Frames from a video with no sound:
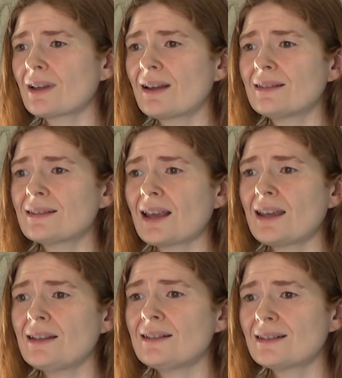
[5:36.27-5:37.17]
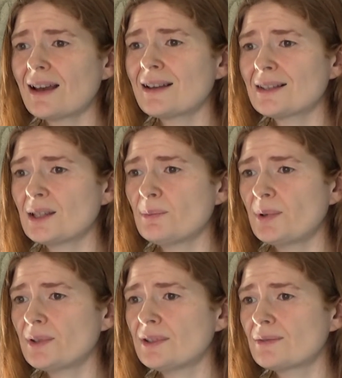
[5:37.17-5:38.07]
as a starting
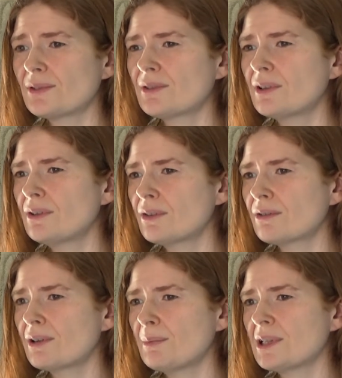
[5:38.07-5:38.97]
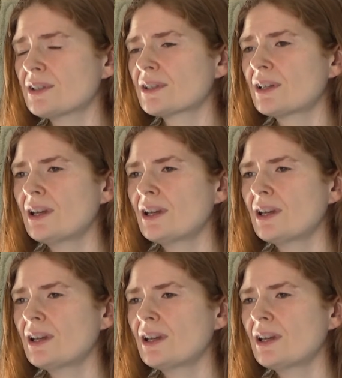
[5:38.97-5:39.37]
point for another image.